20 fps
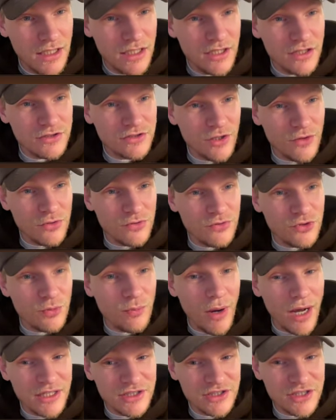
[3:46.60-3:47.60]
So, you
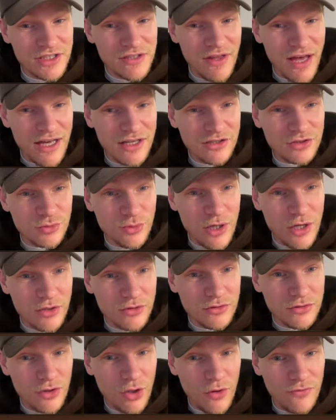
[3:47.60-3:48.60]
might see that as
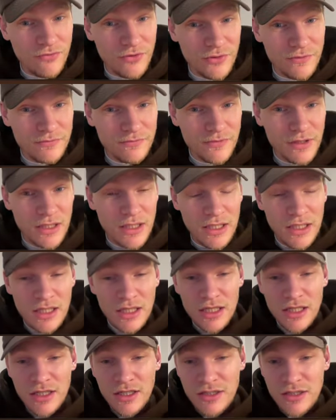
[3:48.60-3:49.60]
well often.
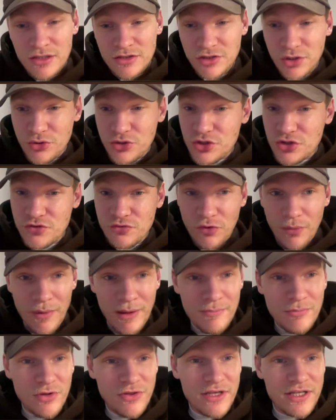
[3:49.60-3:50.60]
So, just
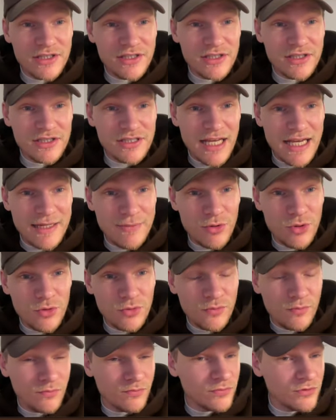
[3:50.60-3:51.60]
remember this table.
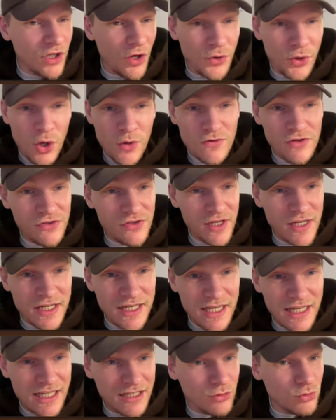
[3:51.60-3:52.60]
Don't overthink
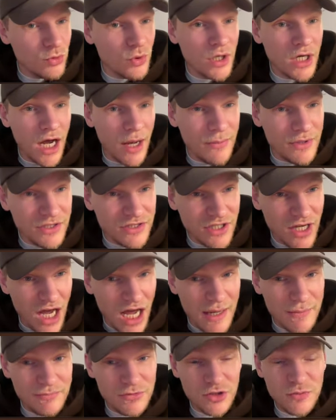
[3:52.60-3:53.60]
it. It will come in
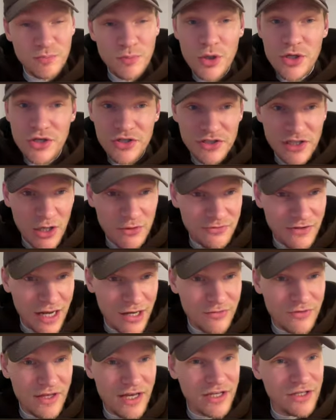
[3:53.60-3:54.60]
time. Just put yourself
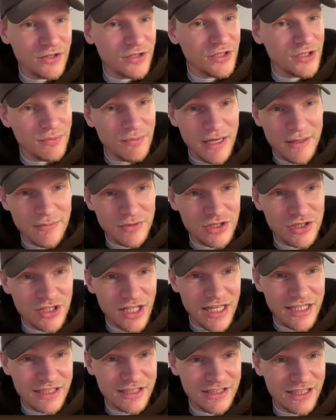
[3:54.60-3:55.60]
out there. You're going to make
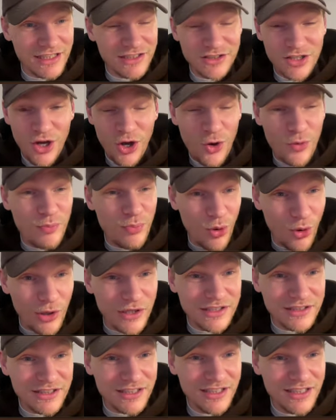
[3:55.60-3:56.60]
mistakes. That's the whole
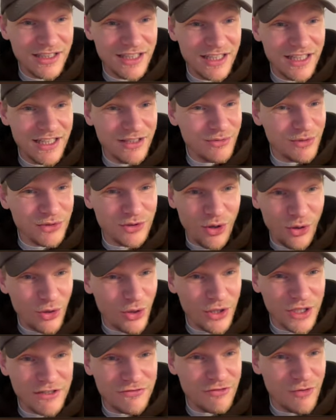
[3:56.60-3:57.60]
point. We're not
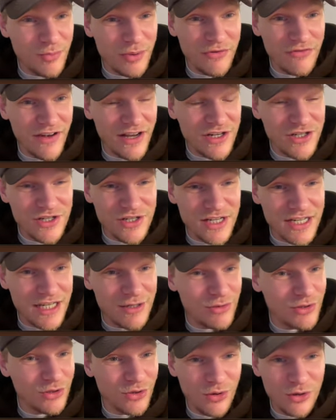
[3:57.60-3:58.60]
looking for perfection here.
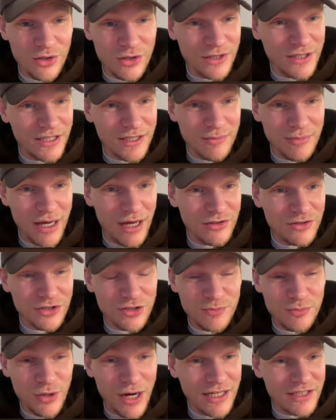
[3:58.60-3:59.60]
We're not looking about
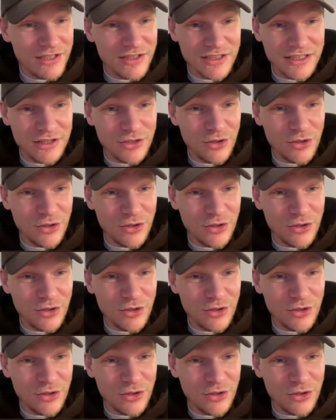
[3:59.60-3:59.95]
just practicing in